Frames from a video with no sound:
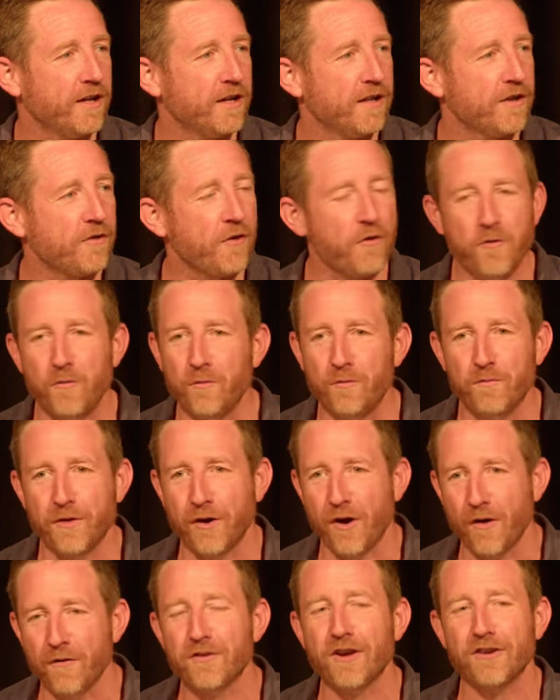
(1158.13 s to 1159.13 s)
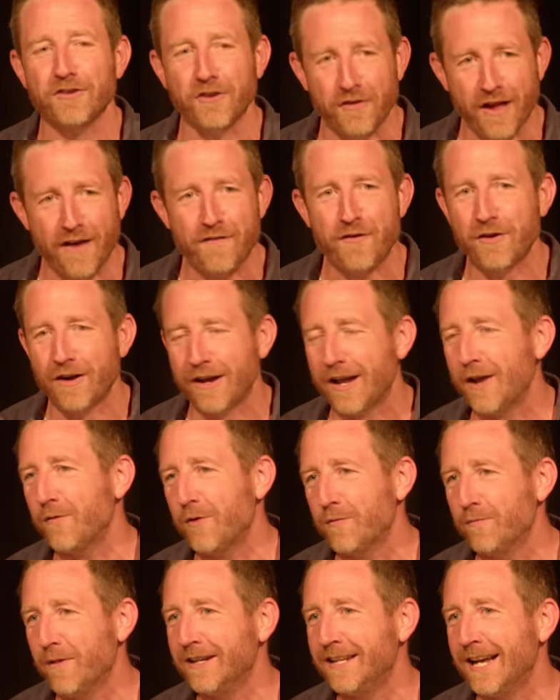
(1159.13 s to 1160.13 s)
This is the conversation I was having again
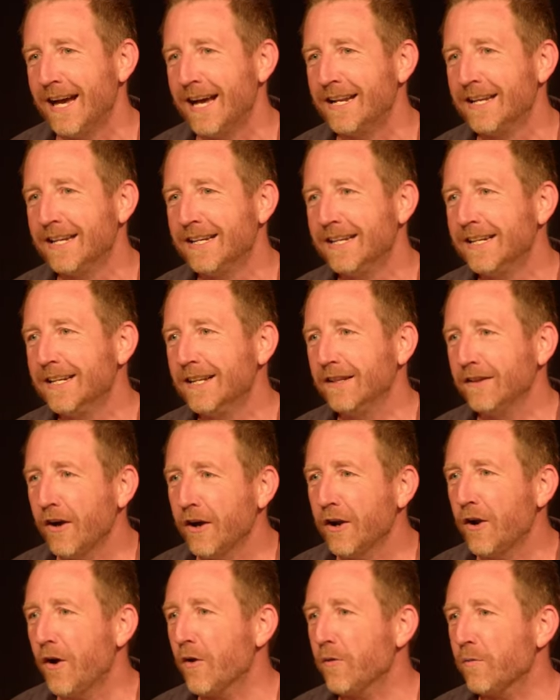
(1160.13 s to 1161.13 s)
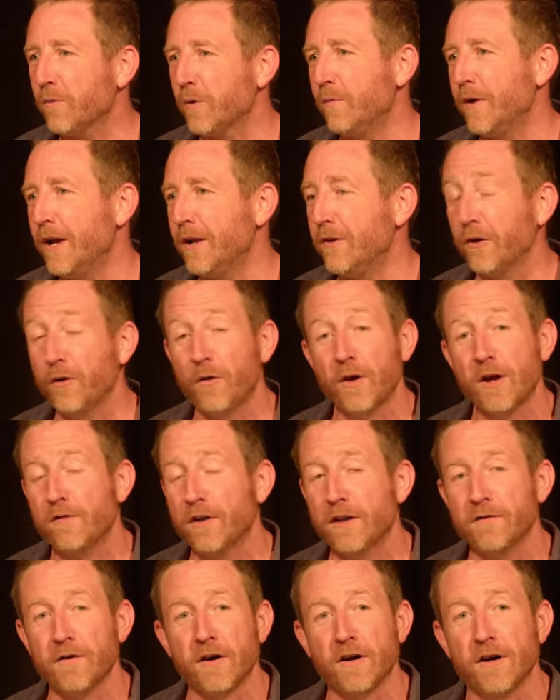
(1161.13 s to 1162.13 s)
with my dad, lying in a hospital bed, not knowing if he'll
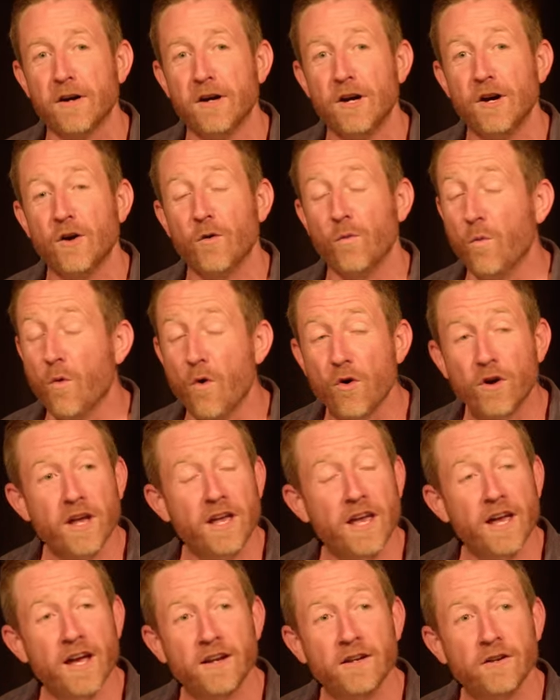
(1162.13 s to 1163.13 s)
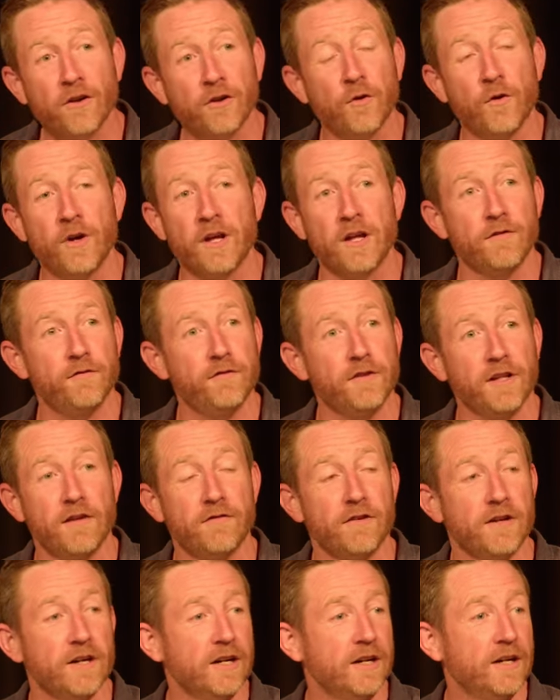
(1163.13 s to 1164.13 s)
ever walk again, not knowing if he'll
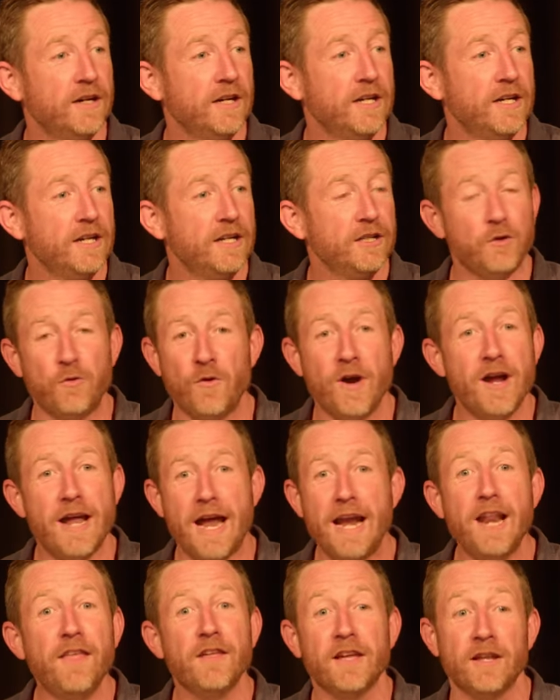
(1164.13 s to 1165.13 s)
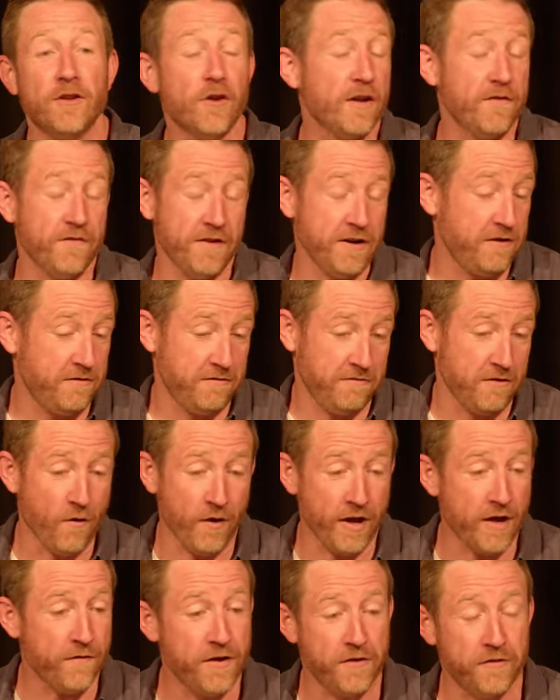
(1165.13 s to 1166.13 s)
ever do anything, not even
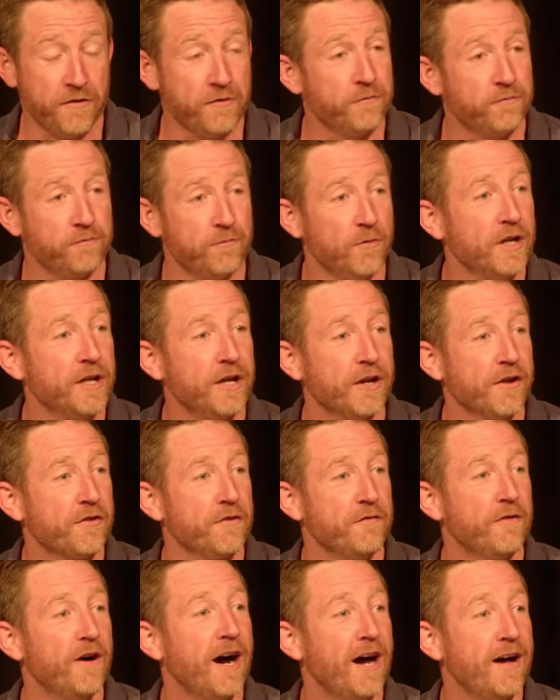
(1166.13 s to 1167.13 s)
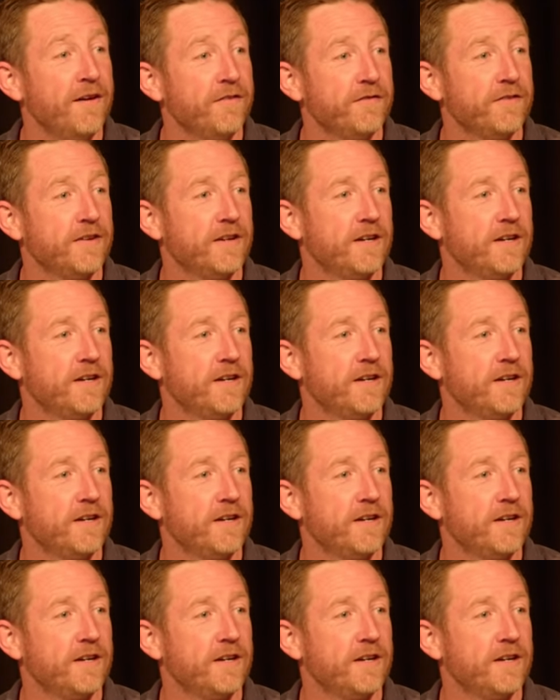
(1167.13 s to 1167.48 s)
knowing if he's really going to survive.